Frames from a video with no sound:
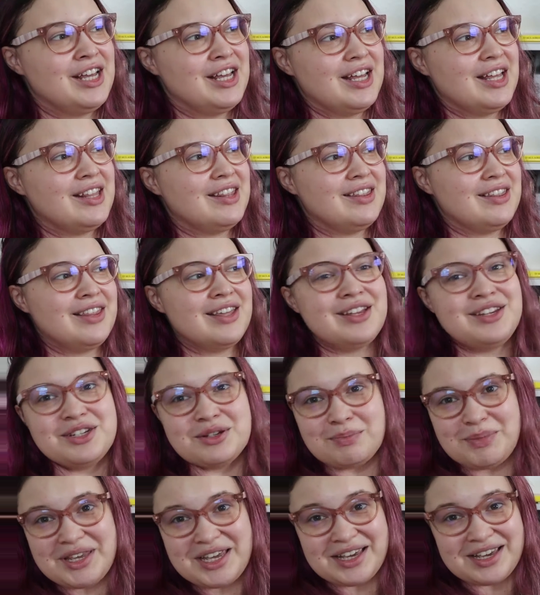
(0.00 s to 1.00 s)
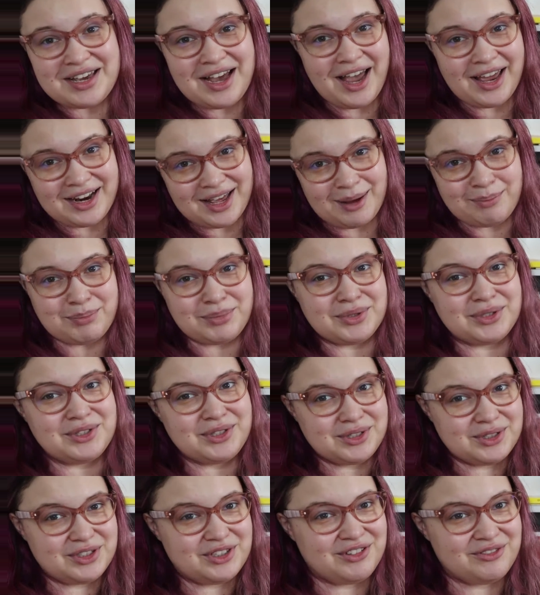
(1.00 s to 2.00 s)
and then you'll be caught up
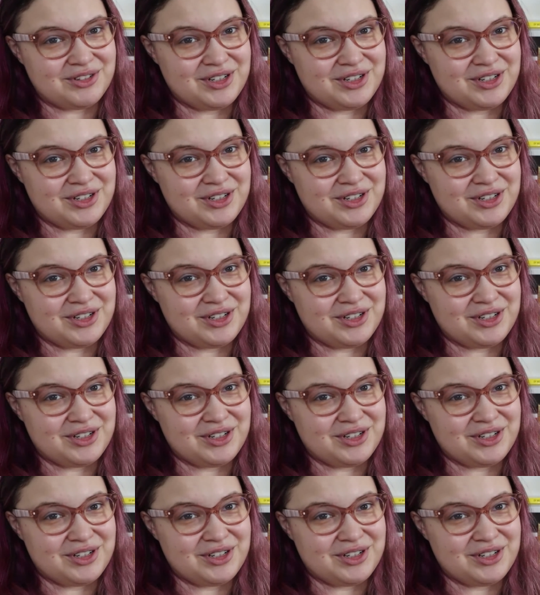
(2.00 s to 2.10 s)
to